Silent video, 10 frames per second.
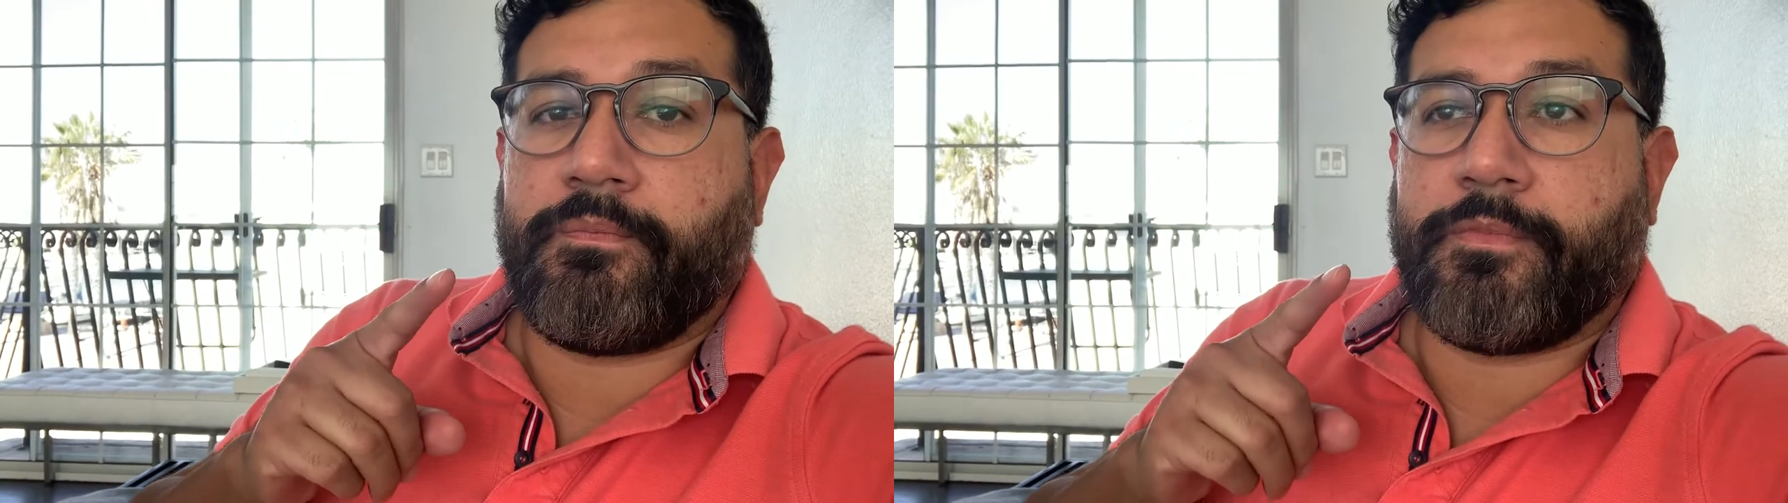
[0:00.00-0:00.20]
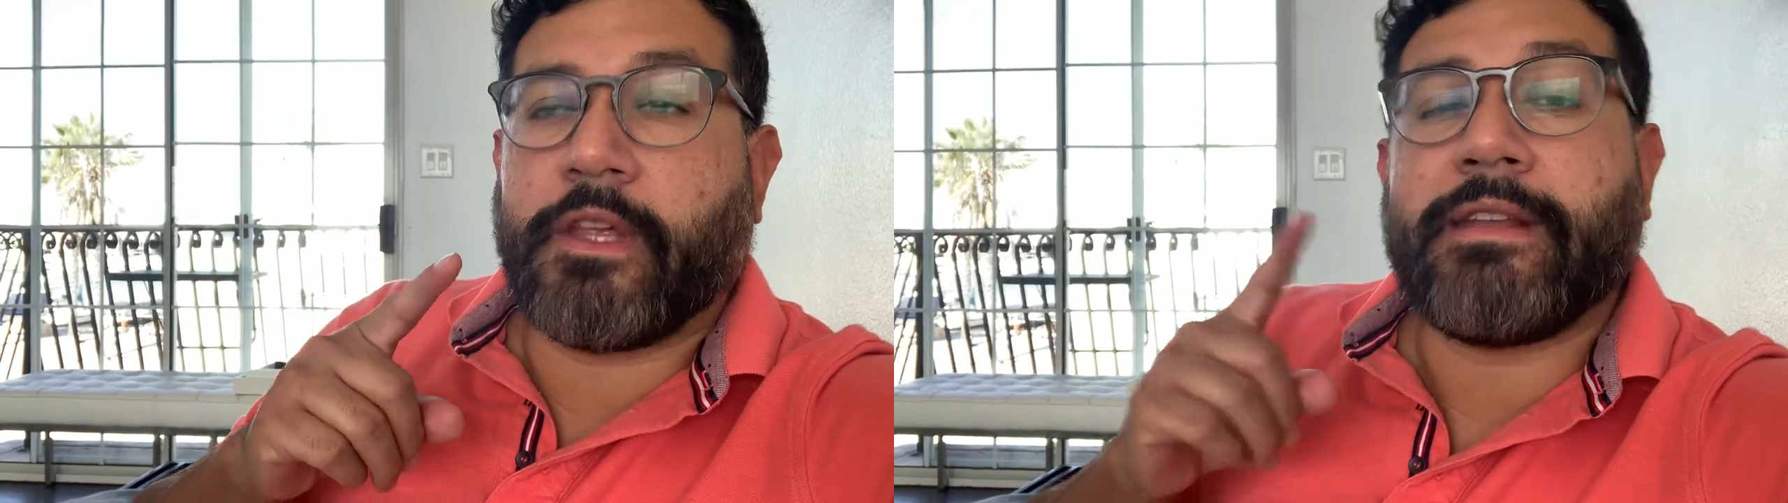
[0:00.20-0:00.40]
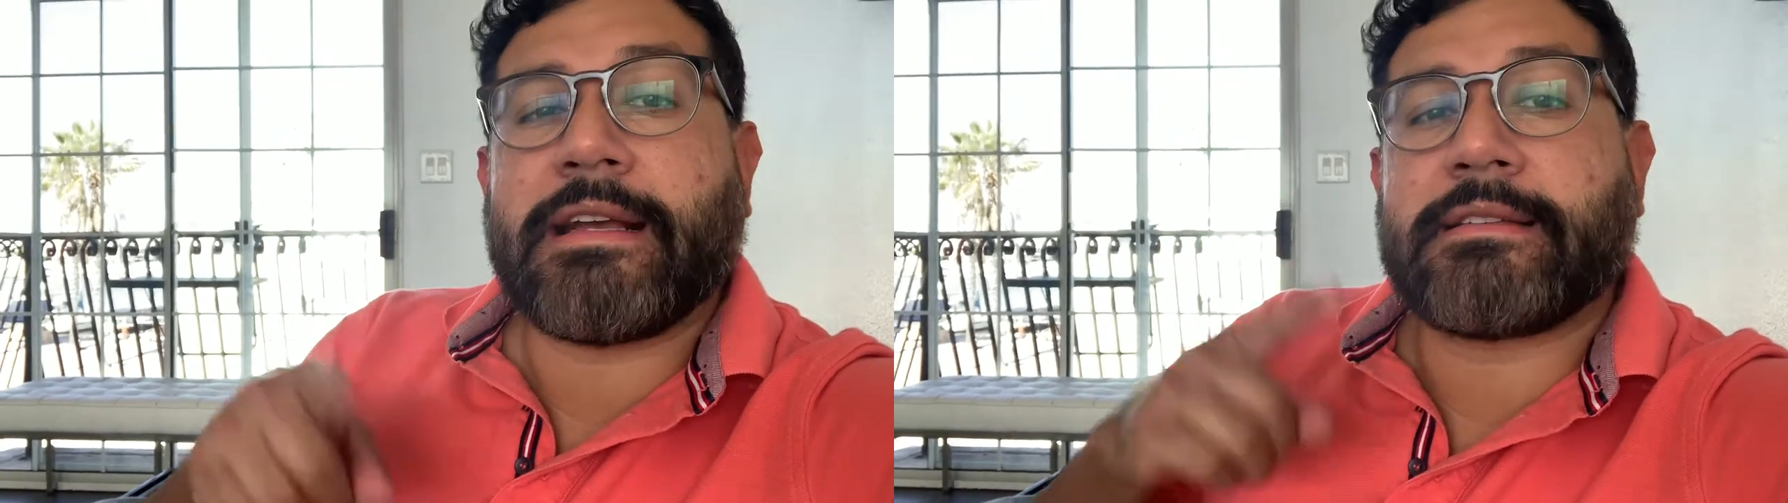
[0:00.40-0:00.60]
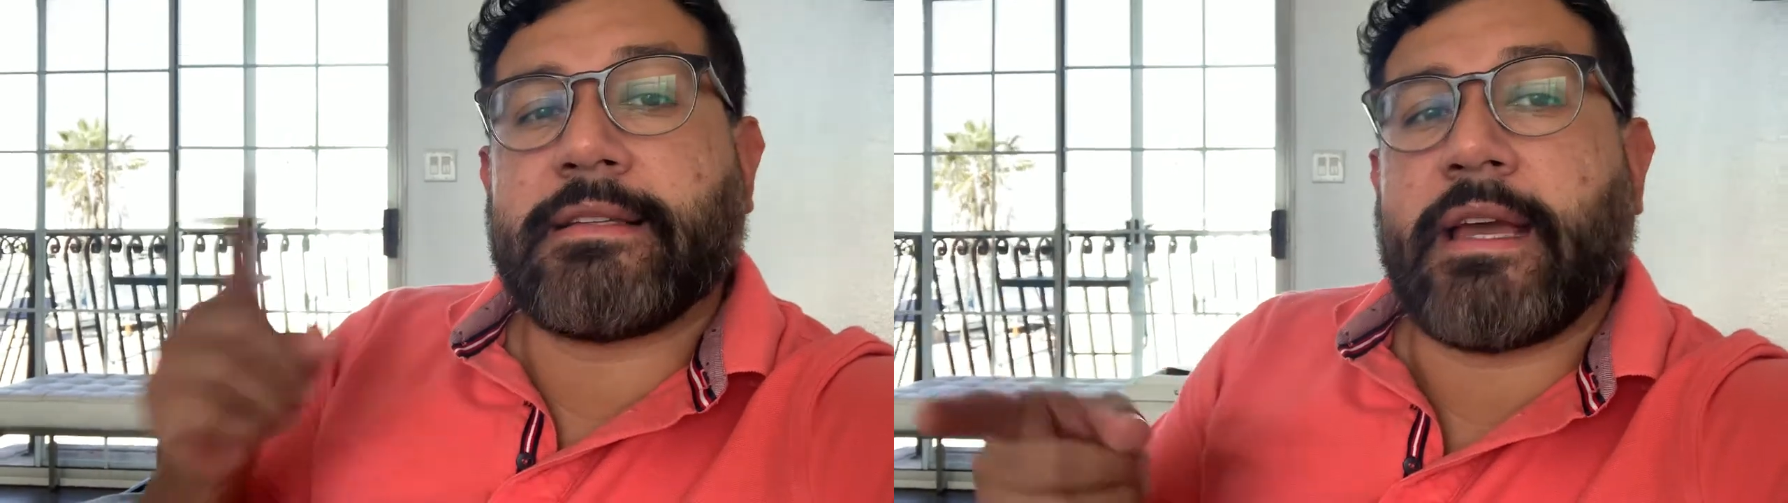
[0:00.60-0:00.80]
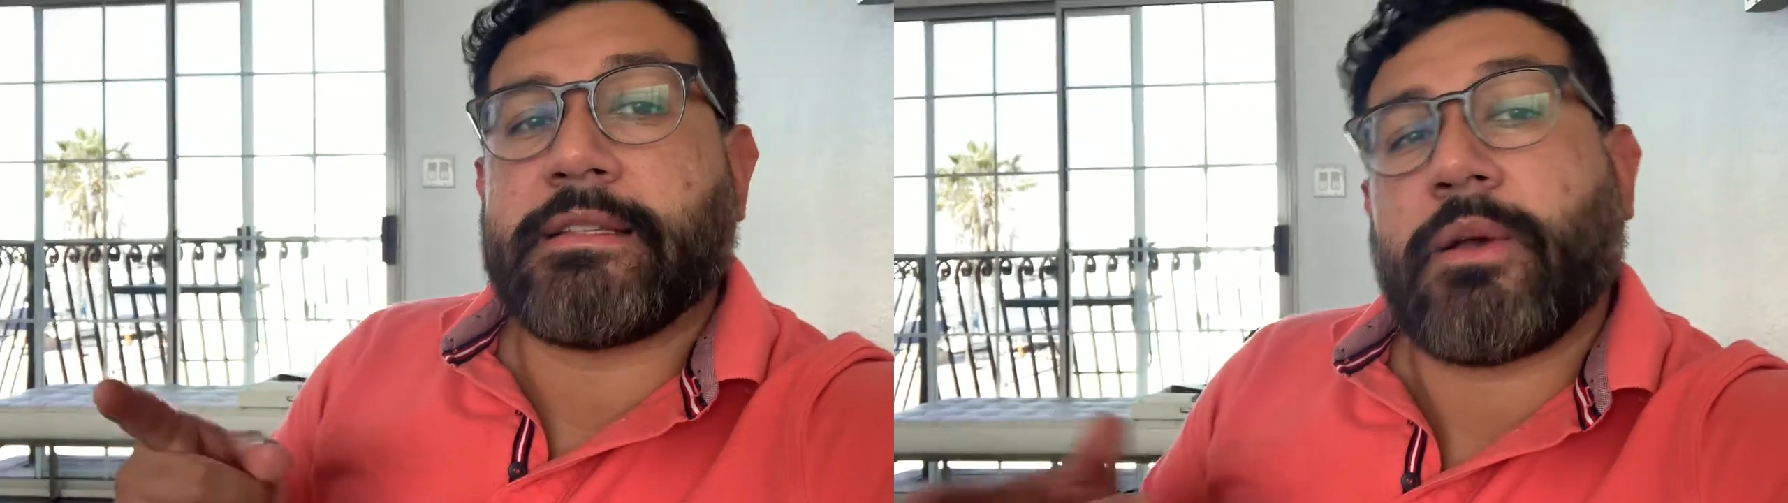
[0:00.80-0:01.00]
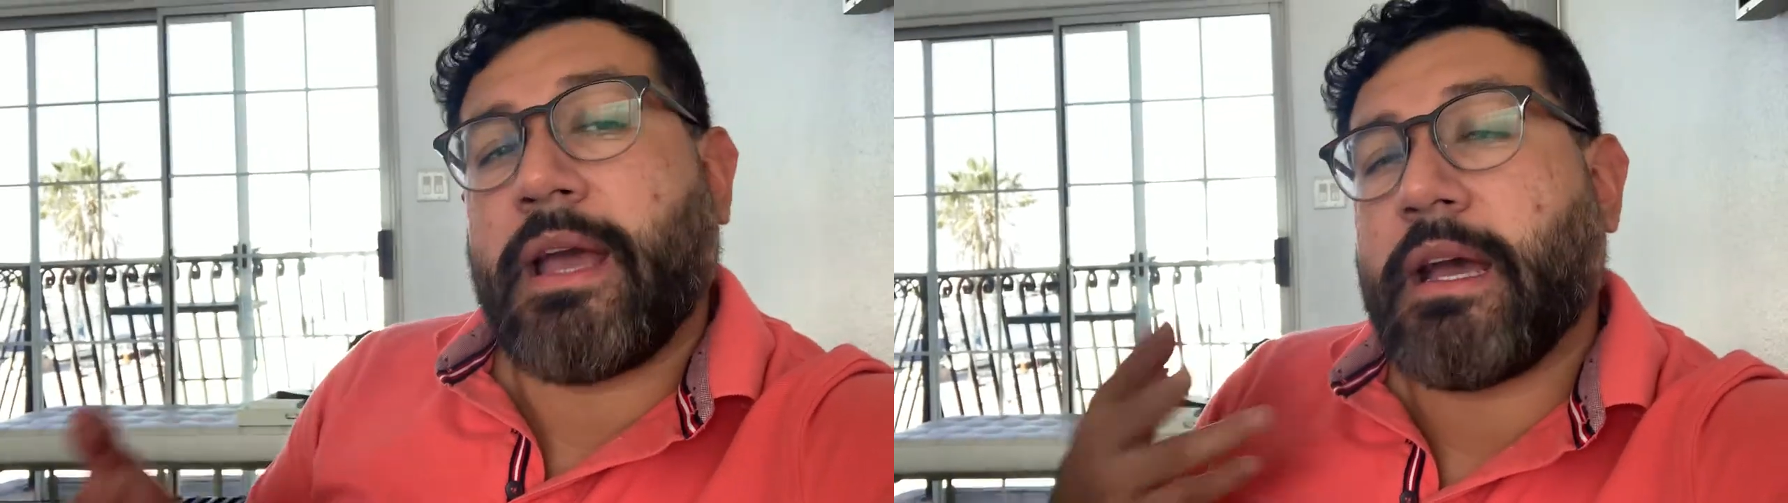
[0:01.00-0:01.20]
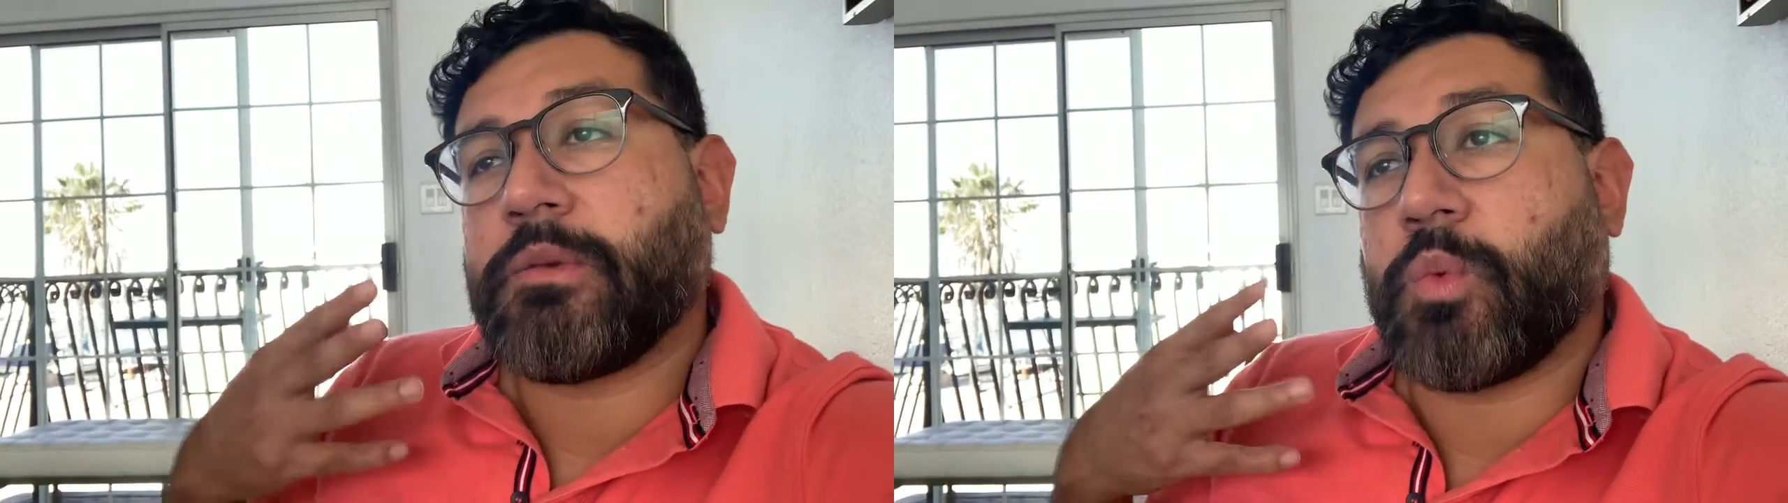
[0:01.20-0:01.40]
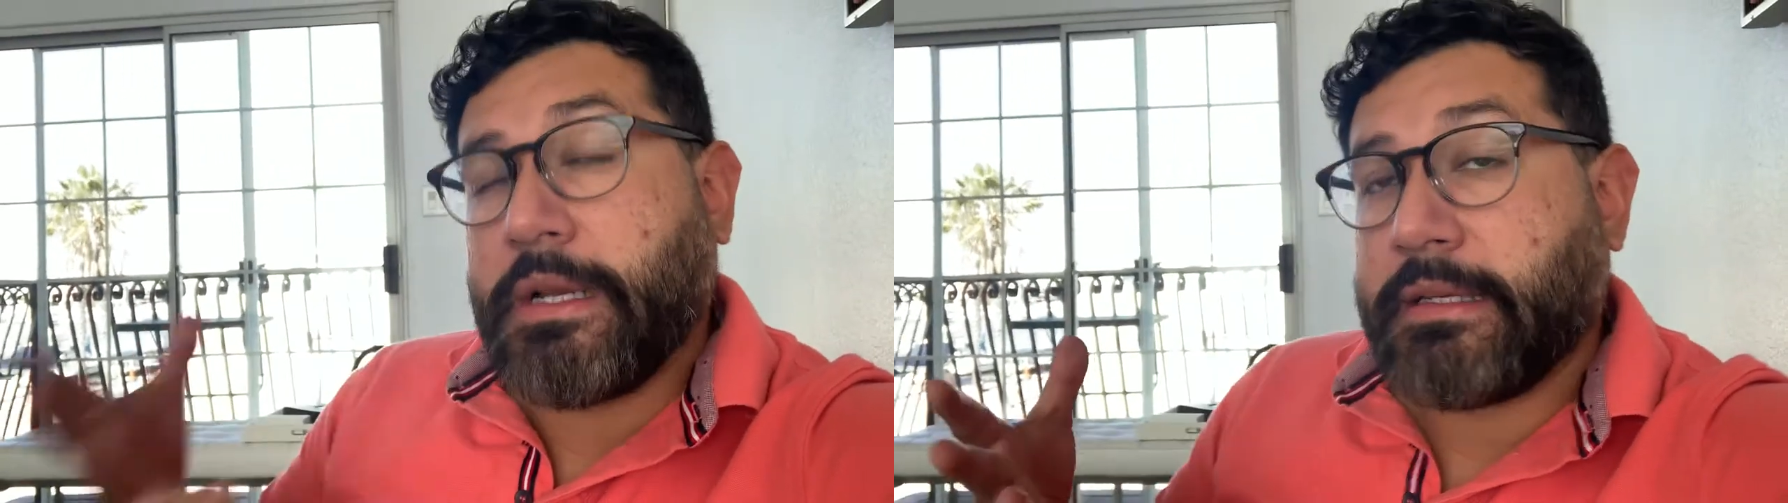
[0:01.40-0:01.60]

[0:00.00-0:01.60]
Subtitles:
next day, so I had one